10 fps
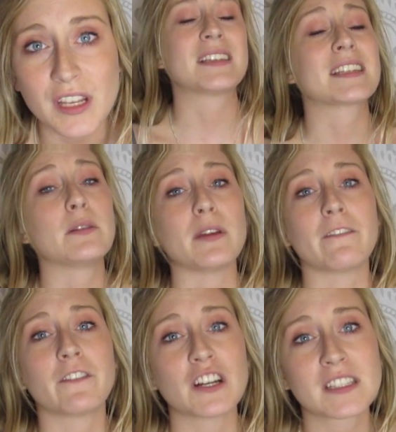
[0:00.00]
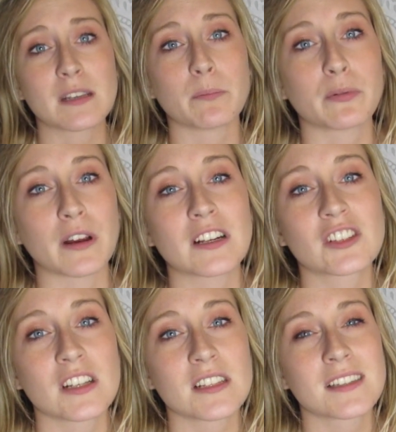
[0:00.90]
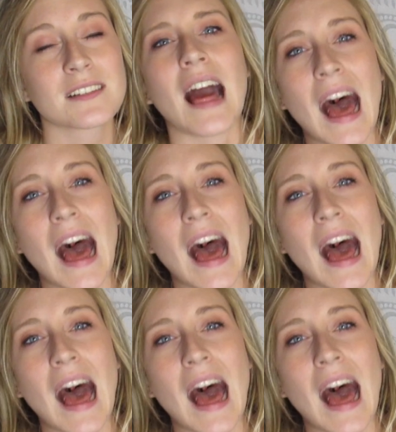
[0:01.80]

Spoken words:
This is going to be a first impressions